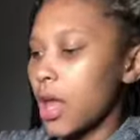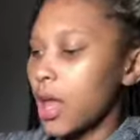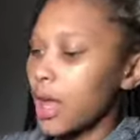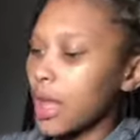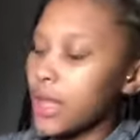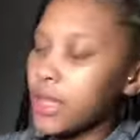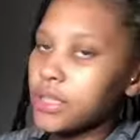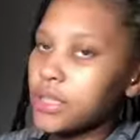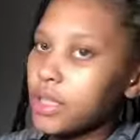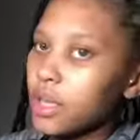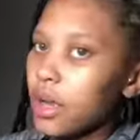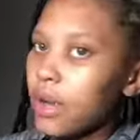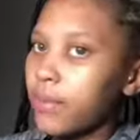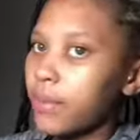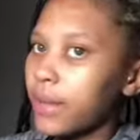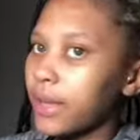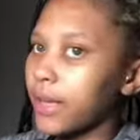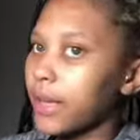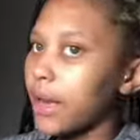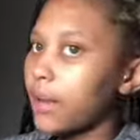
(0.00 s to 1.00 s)
And so I'm
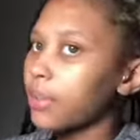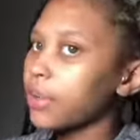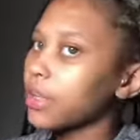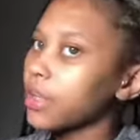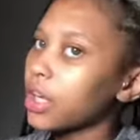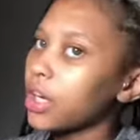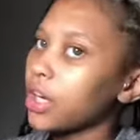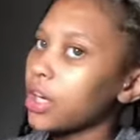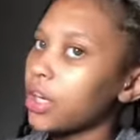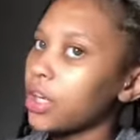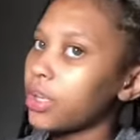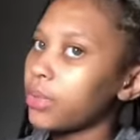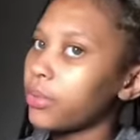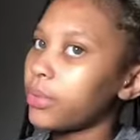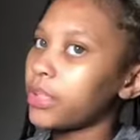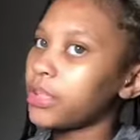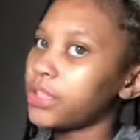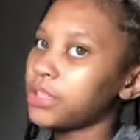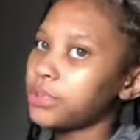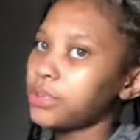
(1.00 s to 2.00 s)
like, yeah, I want the curly one.
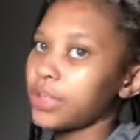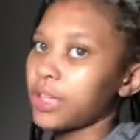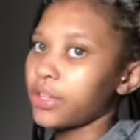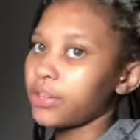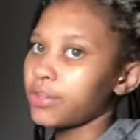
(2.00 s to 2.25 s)
She was like, you